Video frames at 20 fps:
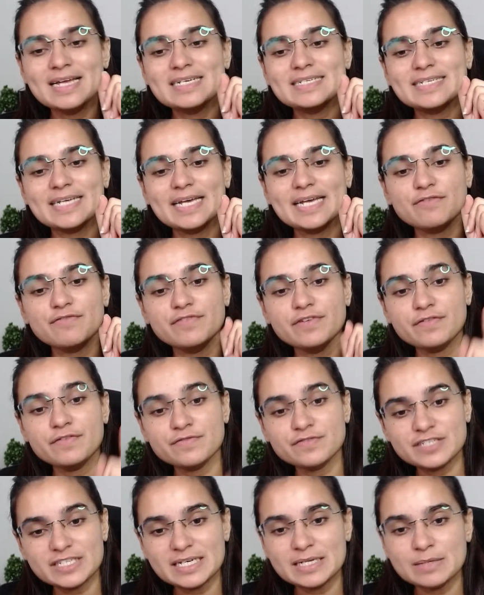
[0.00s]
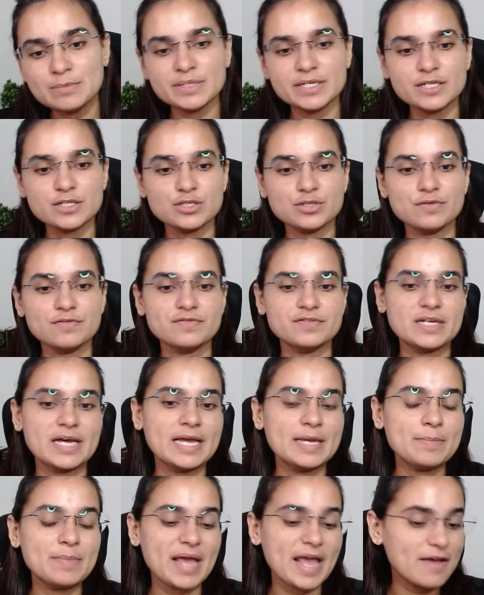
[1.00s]
take 15 minutes of
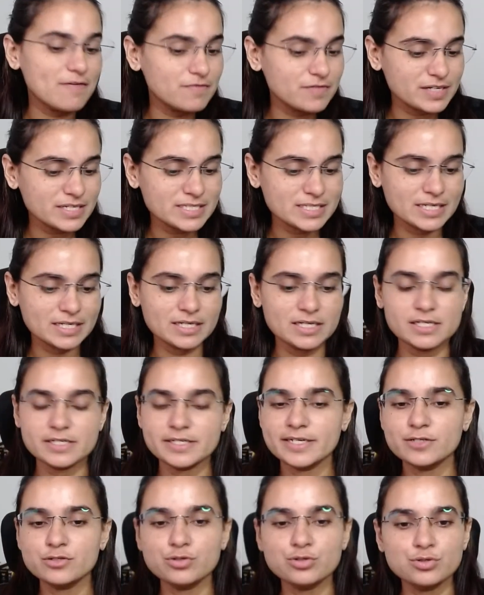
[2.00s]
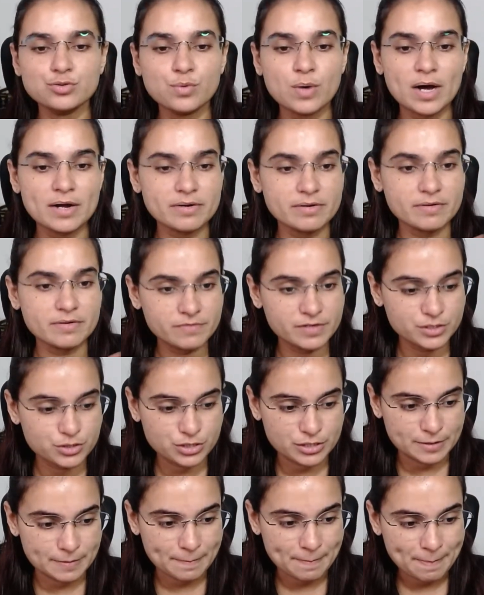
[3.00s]
time every single day to do a
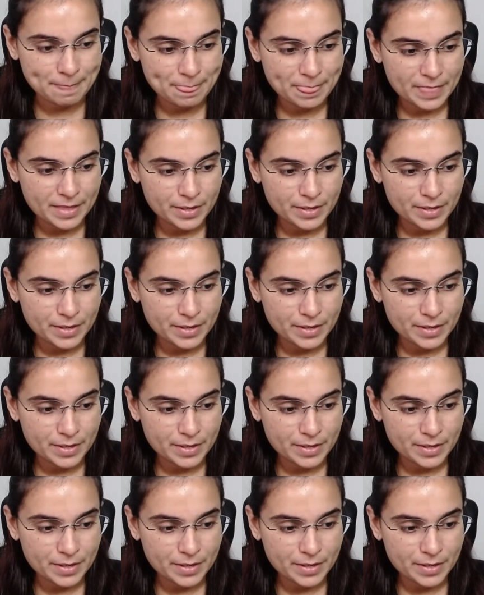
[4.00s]
revision.